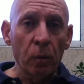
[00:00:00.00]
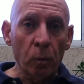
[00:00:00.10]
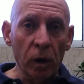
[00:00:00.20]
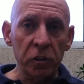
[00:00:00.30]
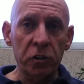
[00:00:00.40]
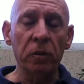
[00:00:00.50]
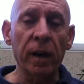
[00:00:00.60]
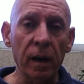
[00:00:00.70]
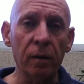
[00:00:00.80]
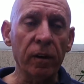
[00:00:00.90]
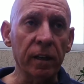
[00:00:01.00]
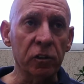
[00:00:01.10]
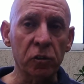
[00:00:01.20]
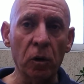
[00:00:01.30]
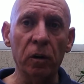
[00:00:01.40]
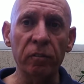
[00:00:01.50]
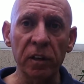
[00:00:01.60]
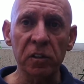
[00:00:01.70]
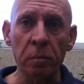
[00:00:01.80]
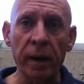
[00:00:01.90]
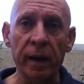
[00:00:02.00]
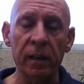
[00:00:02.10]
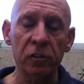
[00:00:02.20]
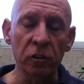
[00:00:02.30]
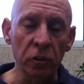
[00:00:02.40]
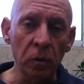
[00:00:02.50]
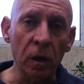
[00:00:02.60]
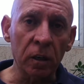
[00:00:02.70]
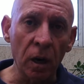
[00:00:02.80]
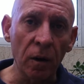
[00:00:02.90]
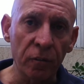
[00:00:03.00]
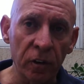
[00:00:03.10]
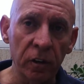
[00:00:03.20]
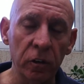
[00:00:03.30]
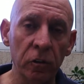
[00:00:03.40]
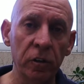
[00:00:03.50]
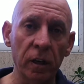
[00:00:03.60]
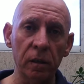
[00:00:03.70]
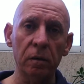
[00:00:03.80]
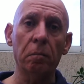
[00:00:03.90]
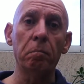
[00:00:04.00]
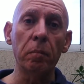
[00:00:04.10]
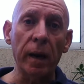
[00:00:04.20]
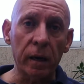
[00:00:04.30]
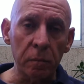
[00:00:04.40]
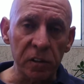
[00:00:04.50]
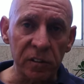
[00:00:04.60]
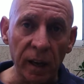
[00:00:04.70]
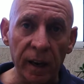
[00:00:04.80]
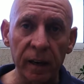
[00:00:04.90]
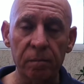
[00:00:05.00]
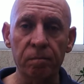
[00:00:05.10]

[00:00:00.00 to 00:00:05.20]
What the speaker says: Once you have a strong visa package and you are confident you didn't make a mistake,